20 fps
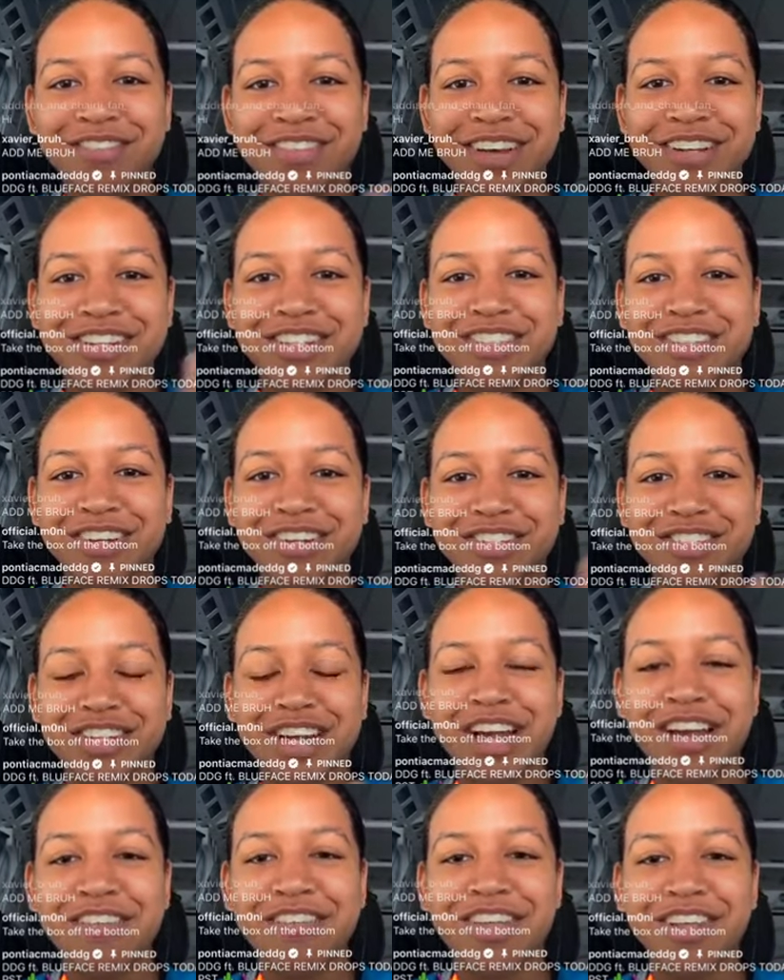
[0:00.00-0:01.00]
About to start
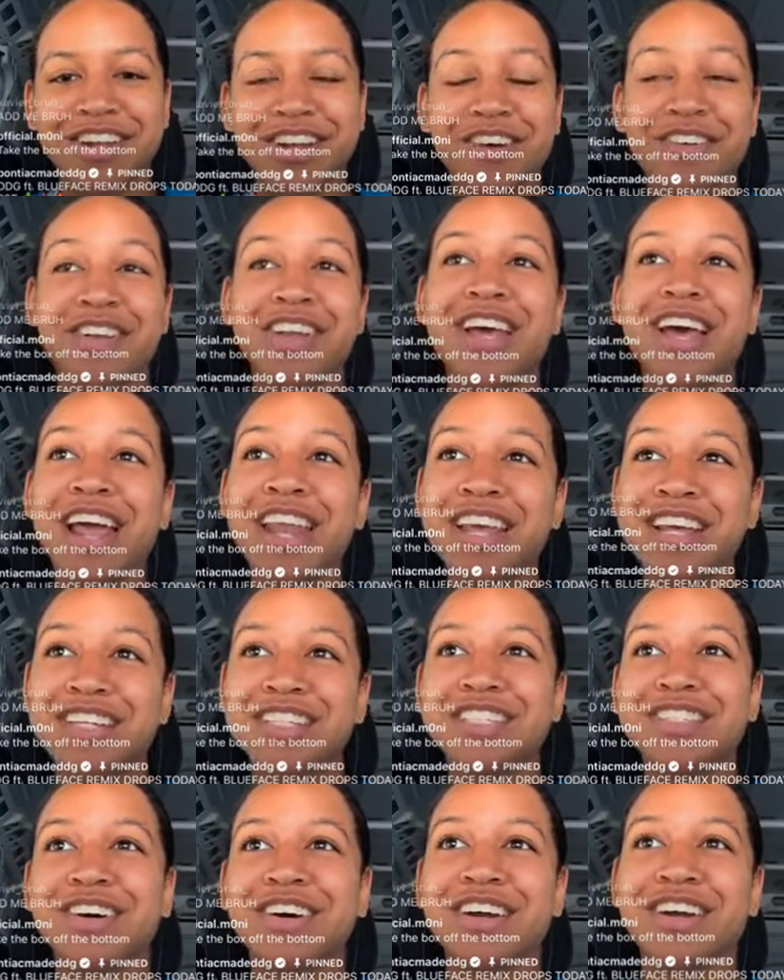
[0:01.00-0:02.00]
driving. No, I didn't
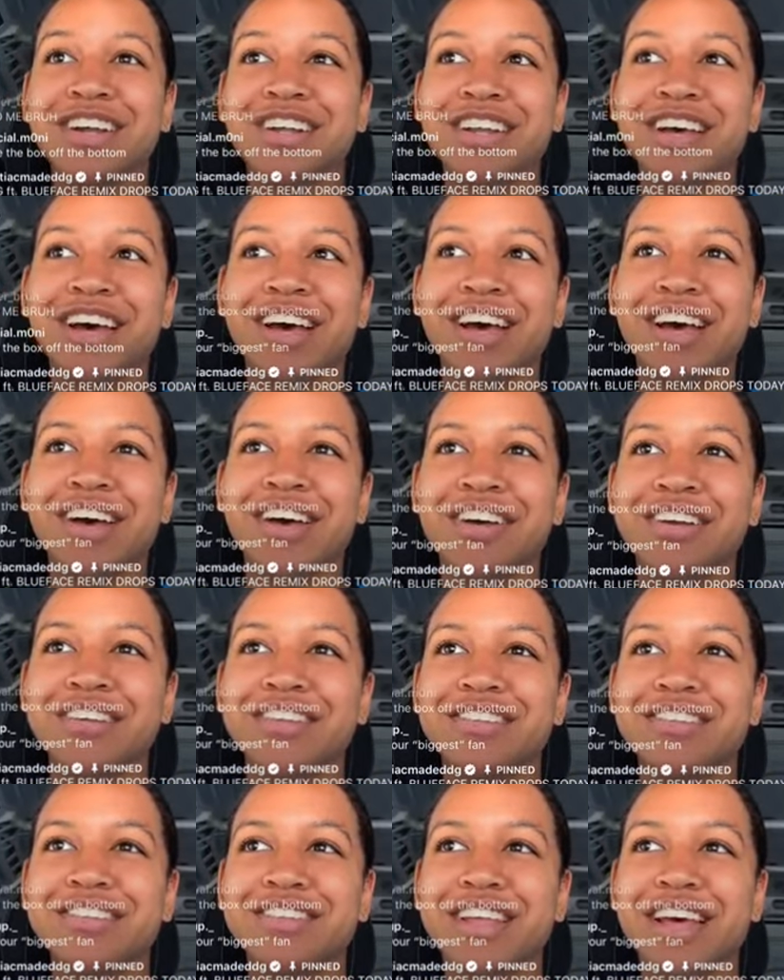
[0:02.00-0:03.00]
start,
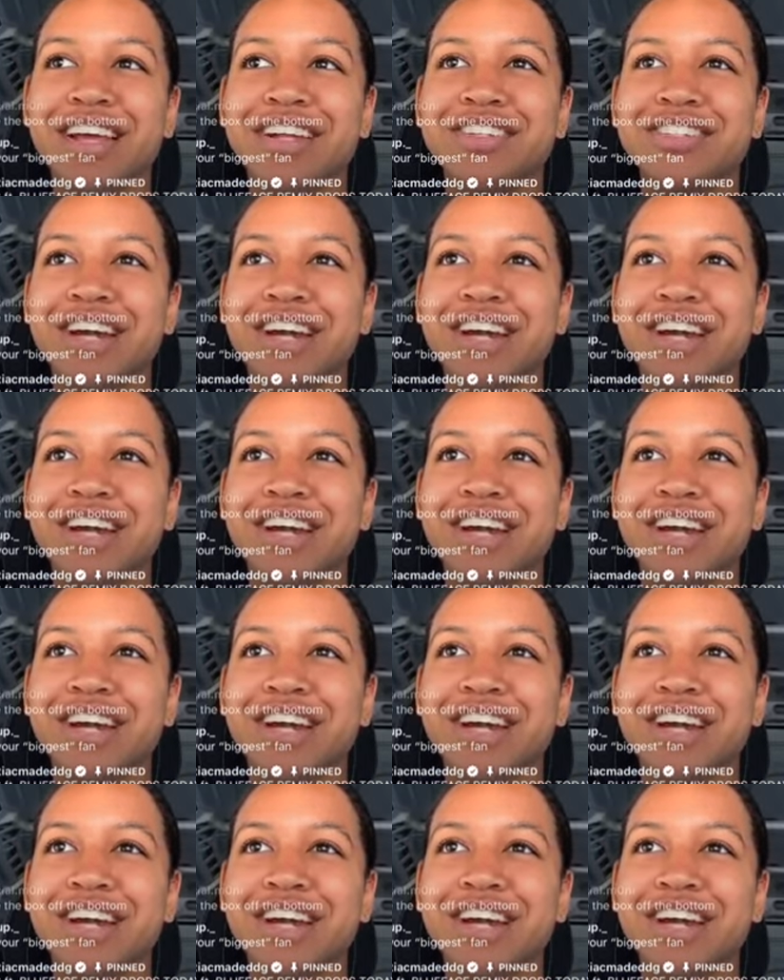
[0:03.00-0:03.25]
like,